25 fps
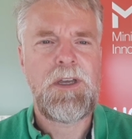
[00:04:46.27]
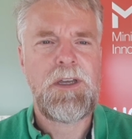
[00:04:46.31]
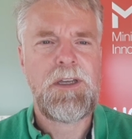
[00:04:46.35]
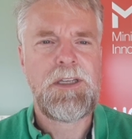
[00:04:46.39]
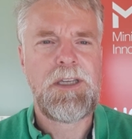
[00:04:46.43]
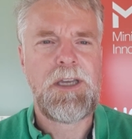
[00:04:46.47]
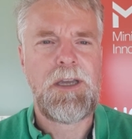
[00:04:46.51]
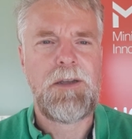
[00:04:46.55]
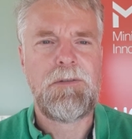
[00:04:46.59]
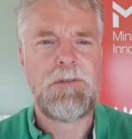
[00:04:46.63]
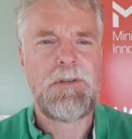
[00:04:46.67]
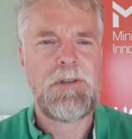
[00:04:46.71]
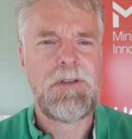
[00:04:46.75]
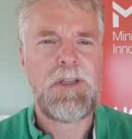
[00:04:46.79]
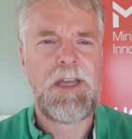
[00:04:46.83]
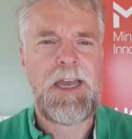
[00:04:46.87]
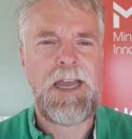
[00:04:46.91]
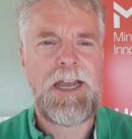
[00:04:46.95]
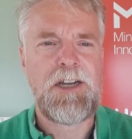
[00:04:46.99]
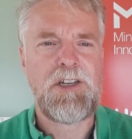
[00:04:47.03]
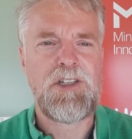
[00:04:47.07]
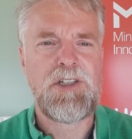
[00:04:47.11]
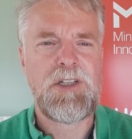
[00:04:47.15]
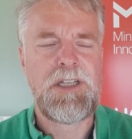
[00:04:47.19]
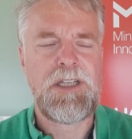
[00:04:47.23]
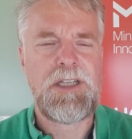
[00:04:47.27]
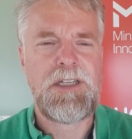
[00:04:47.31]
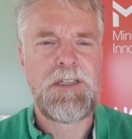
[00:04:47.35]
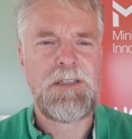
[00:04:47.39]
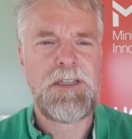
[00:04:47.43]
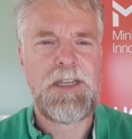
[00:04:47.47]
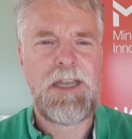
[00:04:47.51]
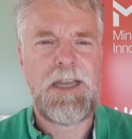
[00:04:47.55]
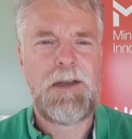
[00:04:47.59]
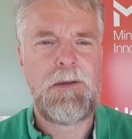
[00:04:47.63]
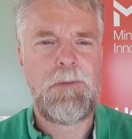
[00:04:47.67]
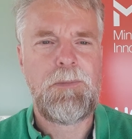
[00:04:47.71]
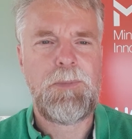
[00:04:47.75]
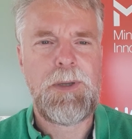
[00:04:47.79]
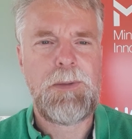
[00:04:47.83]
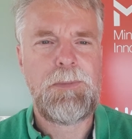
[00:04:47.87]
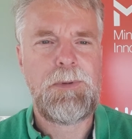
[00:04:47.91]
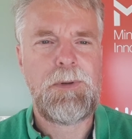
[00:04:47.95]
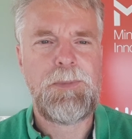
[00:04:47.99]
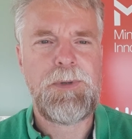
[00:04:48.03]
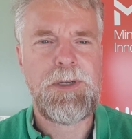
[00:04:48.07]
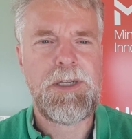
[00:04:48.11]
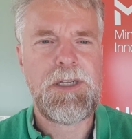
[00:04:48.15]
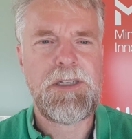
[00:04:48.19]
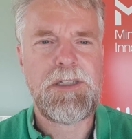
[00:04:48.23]
you know, actually now people are
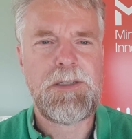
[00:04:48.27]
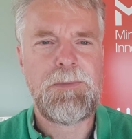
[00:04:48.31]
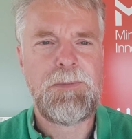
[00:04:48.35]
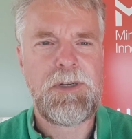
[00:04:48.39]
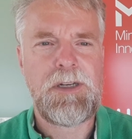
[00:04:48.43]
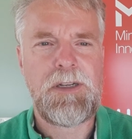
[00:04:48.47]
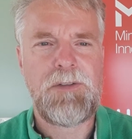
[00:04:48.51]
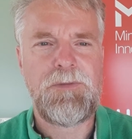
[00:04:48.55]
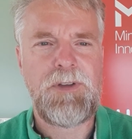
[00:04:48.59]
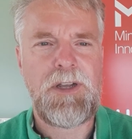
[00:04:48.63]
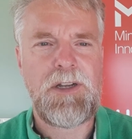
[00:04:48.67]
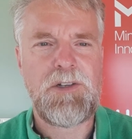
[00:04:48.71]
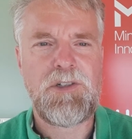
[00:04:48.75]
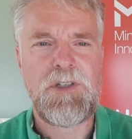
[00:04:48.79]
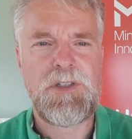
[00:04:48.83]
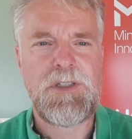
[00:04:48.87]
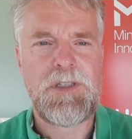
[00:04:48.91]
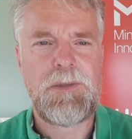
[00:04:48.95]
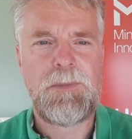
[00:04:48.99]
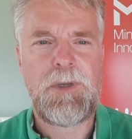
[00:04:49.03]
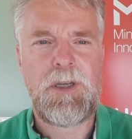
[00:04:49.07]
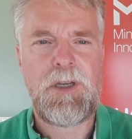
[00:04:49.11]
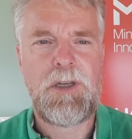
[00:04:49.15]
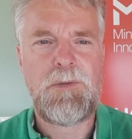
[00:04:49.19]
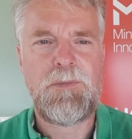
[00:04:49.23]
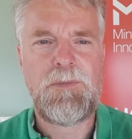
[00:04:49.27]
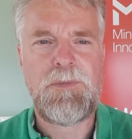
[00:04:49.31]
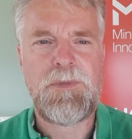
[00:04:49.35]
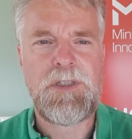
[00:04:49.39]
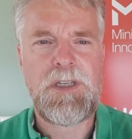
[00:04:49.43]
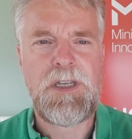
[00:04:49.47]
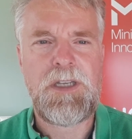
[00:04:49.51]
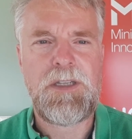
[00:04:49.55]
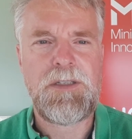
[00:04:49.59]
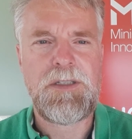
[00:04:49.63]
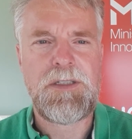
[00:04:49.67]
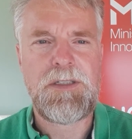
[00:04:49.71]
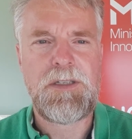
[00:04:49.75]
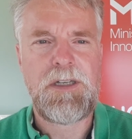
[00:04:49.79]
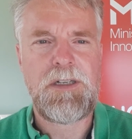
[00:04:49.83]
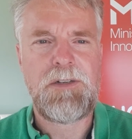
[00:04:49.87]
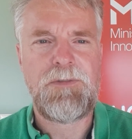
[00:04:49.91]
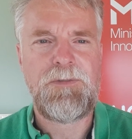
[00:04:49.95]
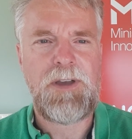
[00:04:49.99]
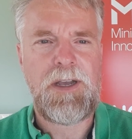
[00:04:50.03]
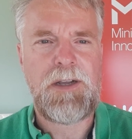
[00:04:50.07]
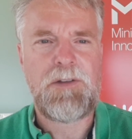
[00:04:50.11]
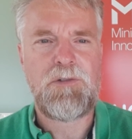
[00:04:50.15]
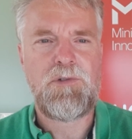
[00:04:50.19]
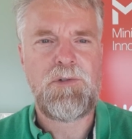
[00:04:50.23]
beginning to manufacture some homes inside
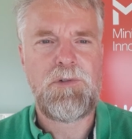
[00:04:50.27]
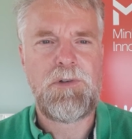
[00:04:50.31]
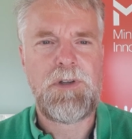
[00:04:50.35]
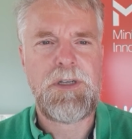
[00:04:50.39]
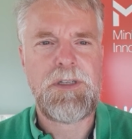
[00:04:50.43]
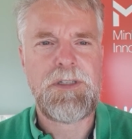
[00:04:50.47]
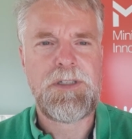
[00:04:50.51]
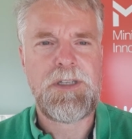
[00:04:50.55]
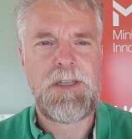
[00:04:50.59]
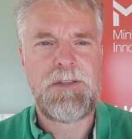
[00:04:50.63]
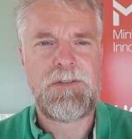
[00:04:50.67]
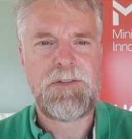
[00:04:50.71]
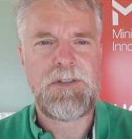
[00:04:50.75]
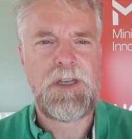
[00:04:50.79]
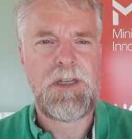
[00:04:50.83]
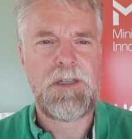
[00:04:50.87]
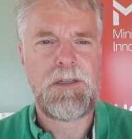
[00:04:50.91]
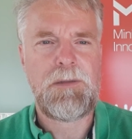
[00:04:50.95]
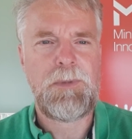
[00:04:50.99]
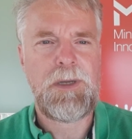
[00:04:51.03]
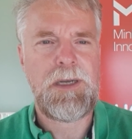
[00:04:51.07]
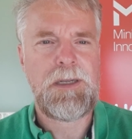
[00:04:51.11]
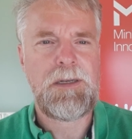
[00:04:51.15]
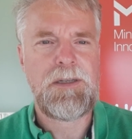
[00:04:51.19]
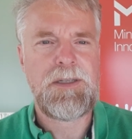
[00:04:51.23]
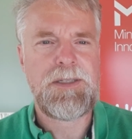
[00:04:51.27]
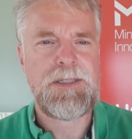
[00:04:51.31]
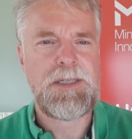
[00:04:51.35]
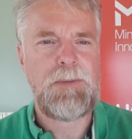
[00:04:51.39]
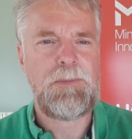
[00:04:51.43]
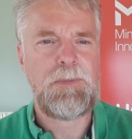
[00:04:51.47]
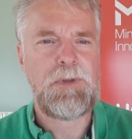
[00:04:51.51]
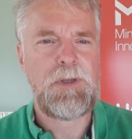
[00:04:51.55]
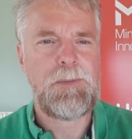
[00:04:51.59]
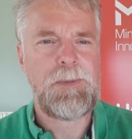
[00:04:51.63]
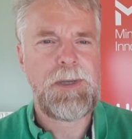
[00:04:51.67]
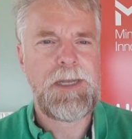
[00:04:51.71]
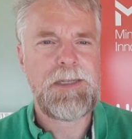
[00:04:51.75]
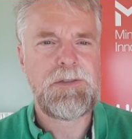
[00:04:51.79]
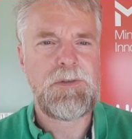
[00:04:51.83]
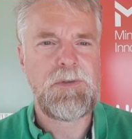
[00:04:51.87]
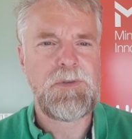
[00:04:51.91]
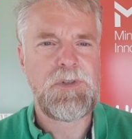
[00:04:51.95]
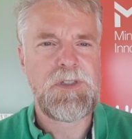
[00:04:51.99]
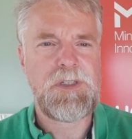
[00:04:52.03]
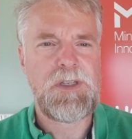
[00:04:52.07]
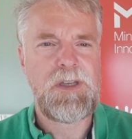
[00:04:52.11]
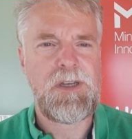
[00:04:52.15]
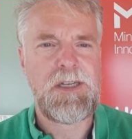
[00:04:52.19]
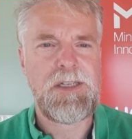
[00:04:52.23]
factories and take them out and assemble them out on
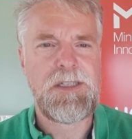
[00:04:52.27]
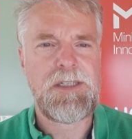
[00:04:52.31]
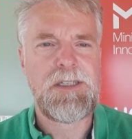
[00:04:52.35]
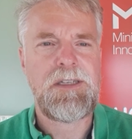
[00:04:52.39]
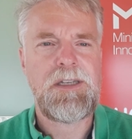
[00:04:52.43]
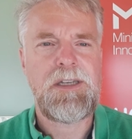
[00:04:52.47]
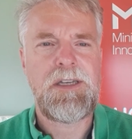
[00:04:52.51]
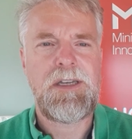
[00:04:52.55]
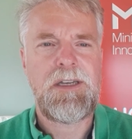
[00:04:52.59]
site.